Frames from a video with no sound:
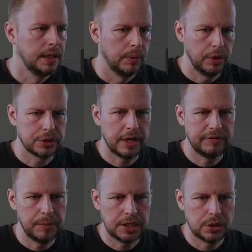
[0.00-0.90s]
We also have
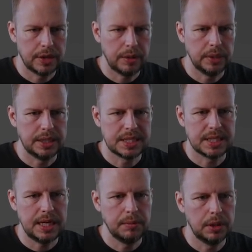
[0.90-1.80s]
to make sure that we
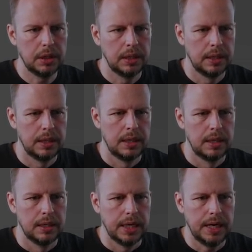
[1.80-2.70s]
disable
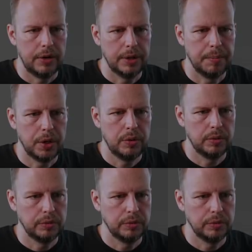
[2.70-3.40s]
here on the bone.